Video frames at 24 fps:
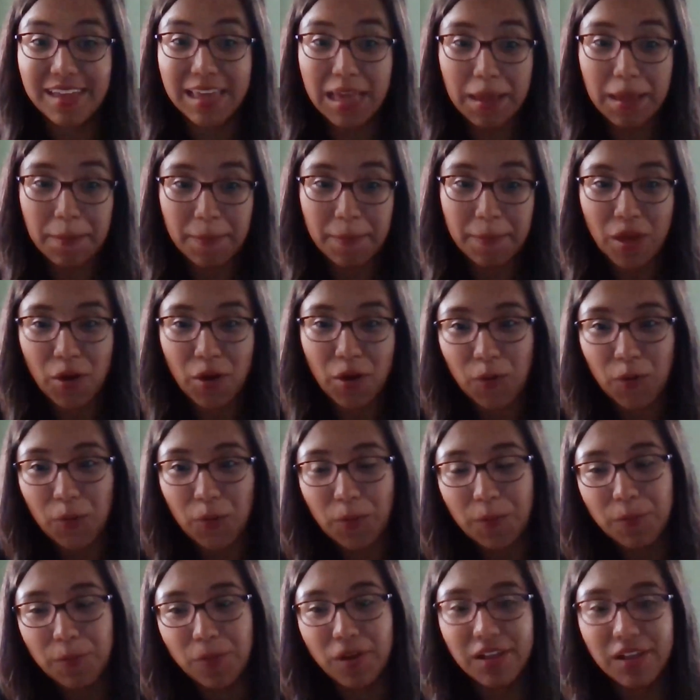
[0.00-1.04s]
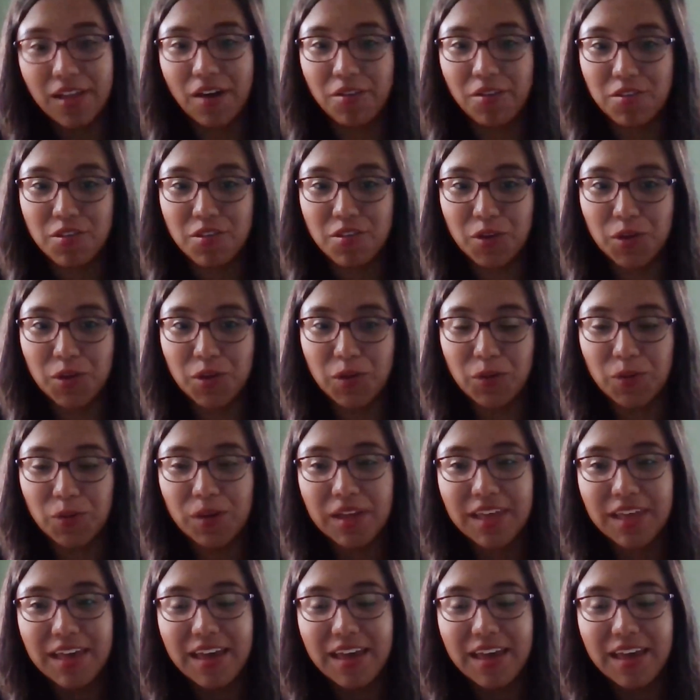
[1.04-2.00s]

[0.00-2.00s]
keep me home while also